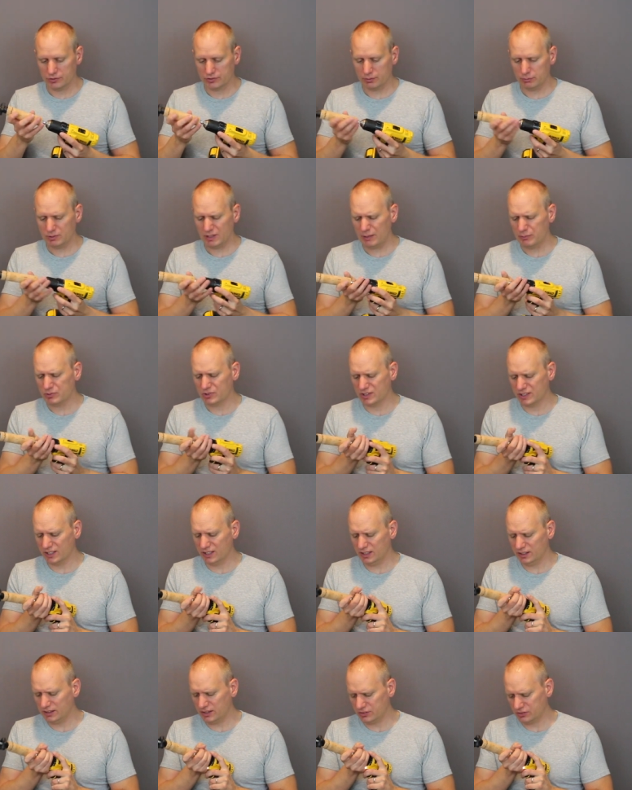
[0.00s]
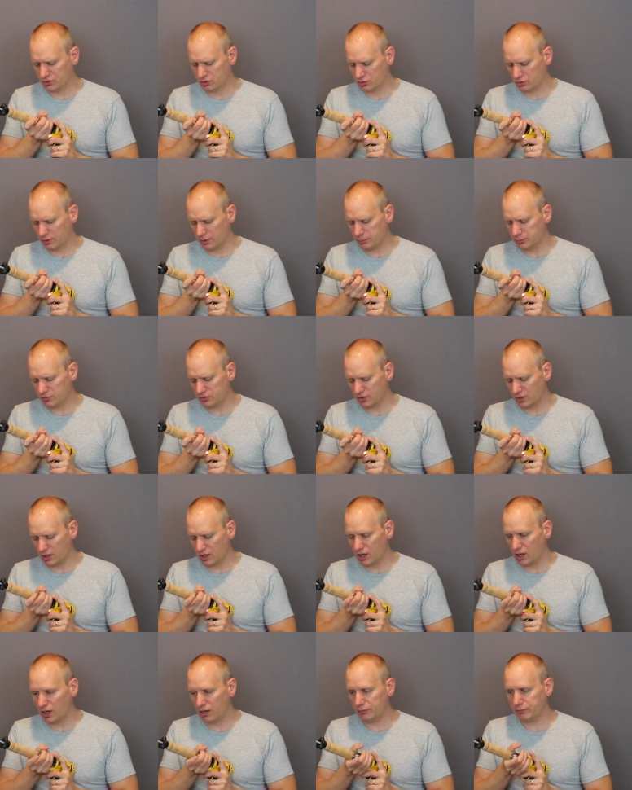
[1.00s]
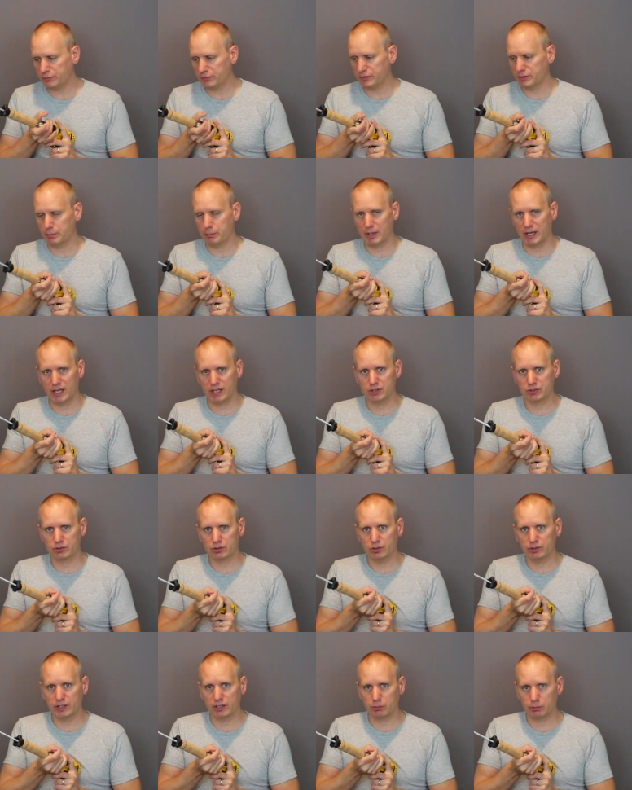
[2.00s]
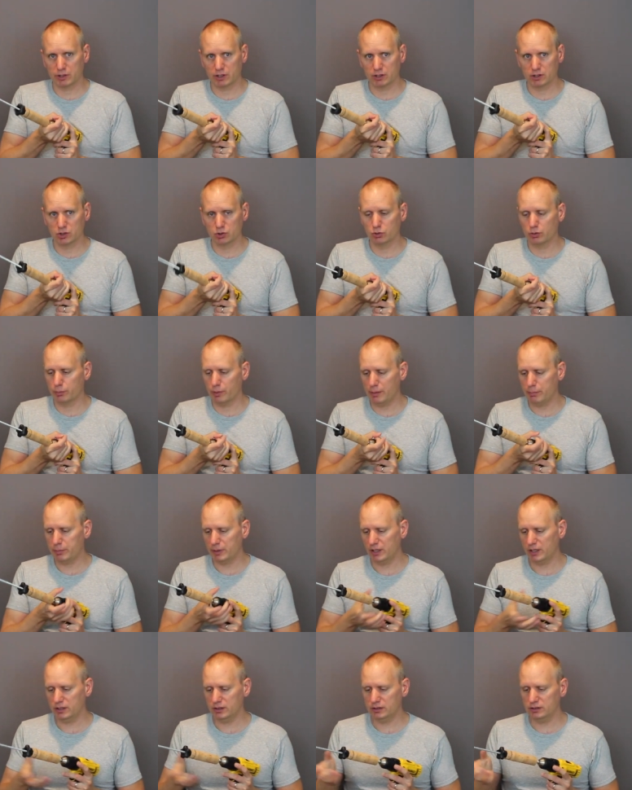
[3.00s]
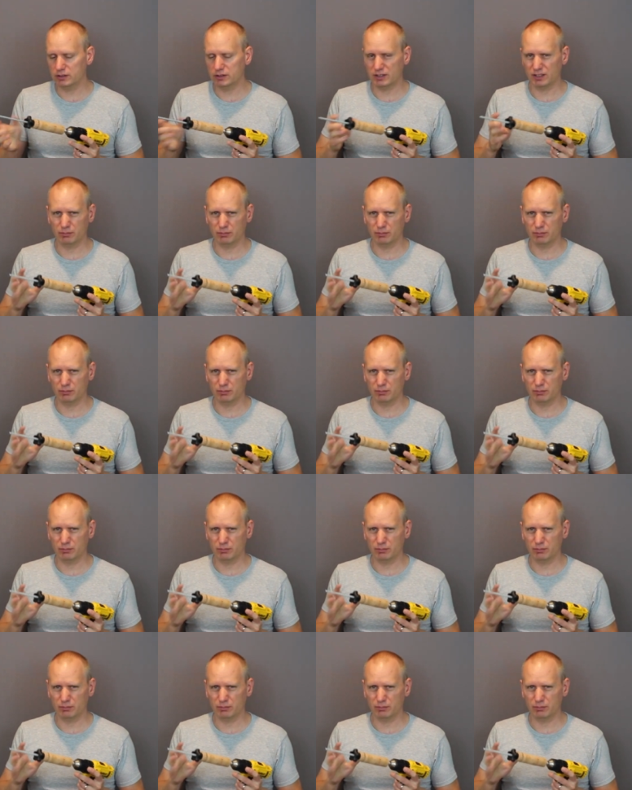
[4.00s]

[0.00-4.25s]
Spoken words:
Sometimes getting these grips off the mandrel that we glue them up on